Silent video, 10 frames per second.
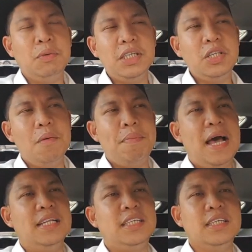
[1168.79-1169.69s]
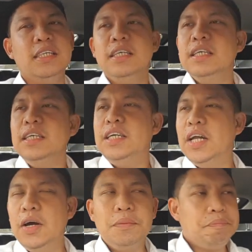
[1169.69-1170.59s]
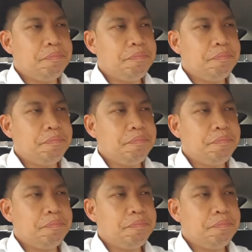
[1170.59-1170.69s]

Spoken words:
which is not bad. You know,